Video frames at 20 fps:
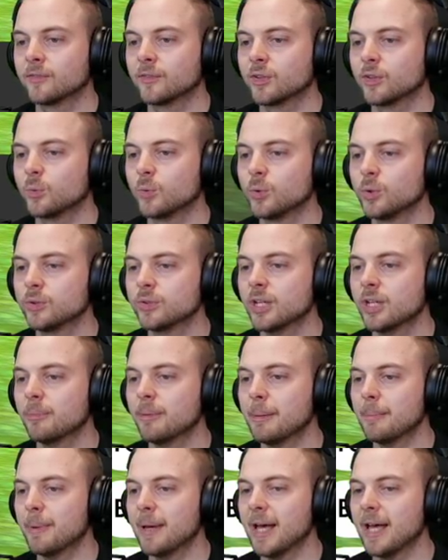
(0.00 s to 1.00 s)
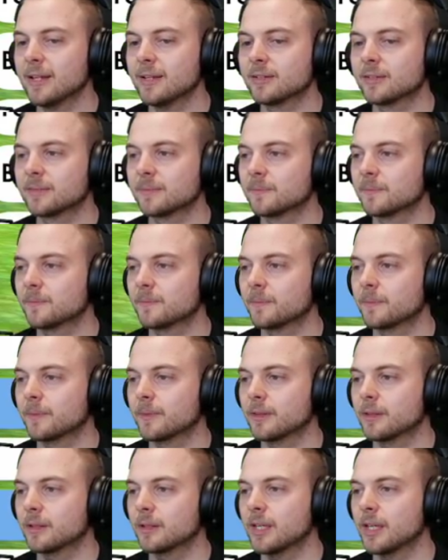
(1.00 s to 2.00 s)
Rulu set by bind.
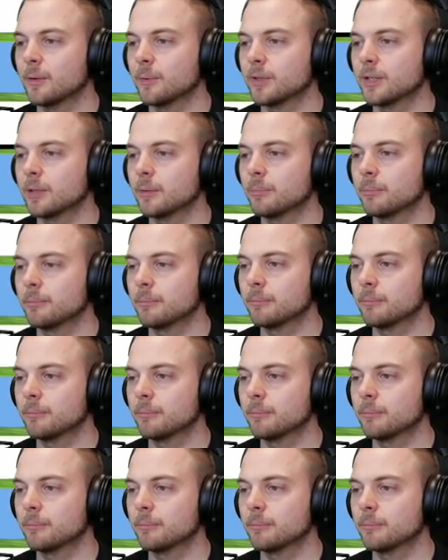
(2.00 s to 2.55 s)
Okay, we're gonna